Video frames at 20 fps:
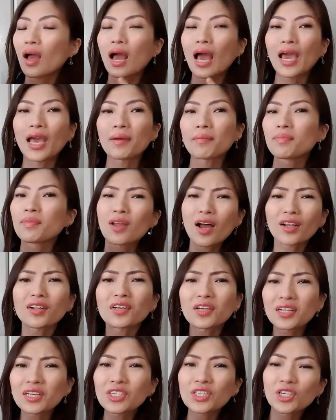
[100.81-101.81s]
I'm not
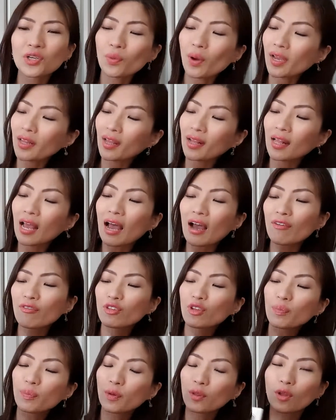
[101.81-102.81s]
really sure why they'd have
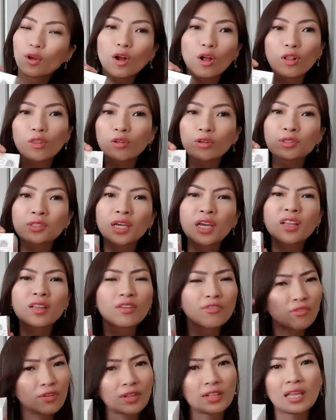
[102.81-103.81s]
to put all those
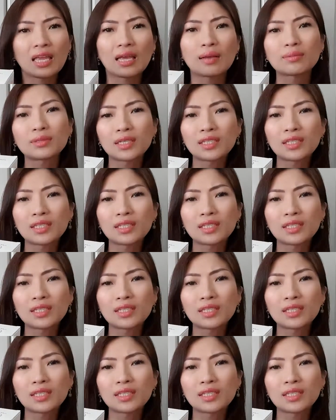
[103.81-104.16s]
scientific names.